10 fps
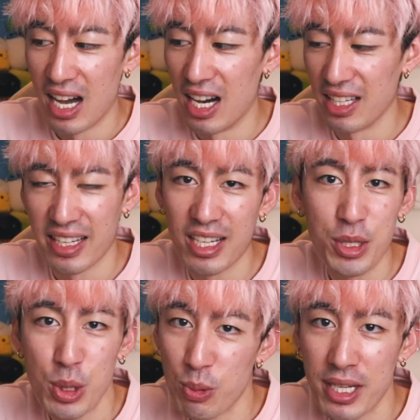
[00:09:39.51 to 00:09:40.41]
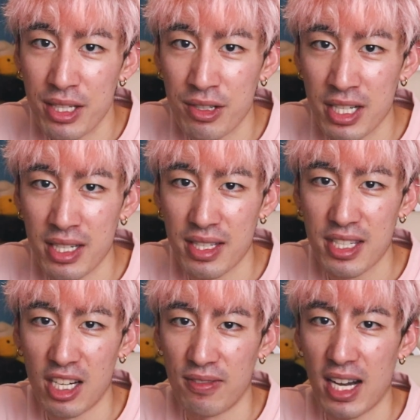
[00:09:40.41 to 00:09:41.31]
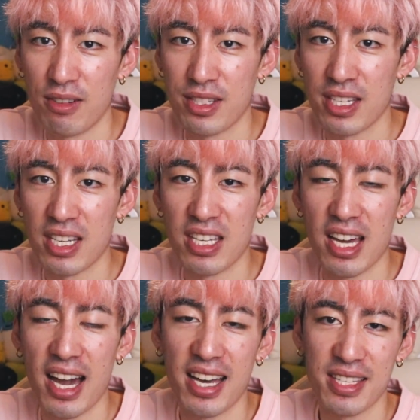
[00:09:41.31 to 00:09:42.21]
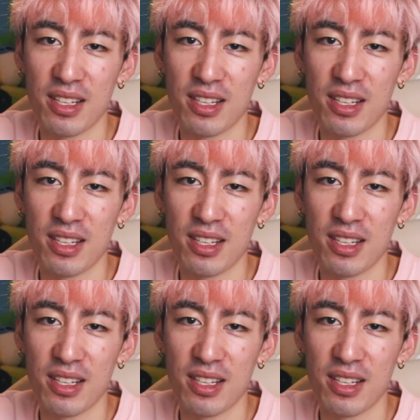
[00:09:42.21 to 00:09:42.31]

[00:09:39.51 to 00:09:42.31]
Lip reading: like a sweetener in itself, I would say it has